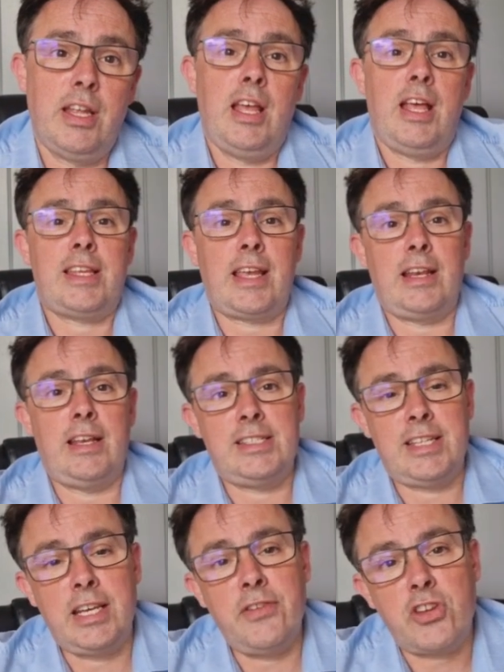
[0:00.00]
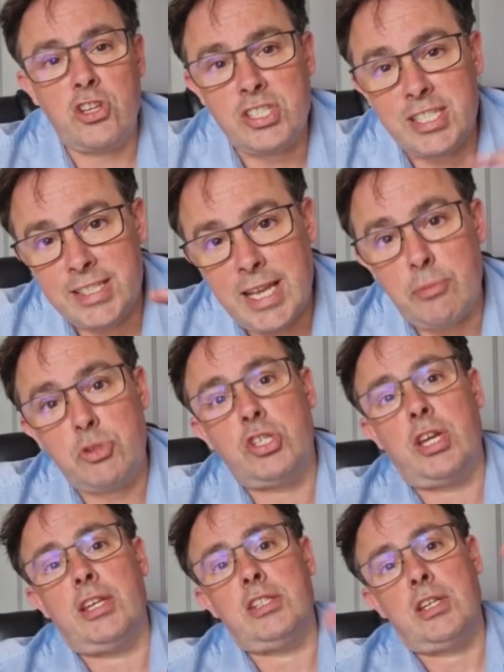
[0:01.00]
taking a significant step
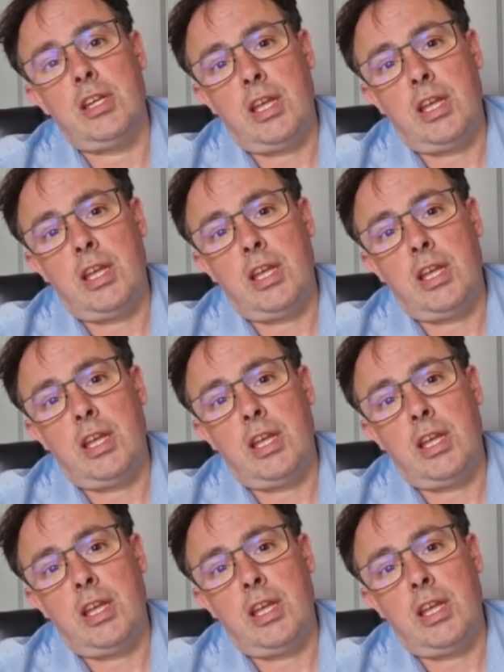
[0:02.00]
change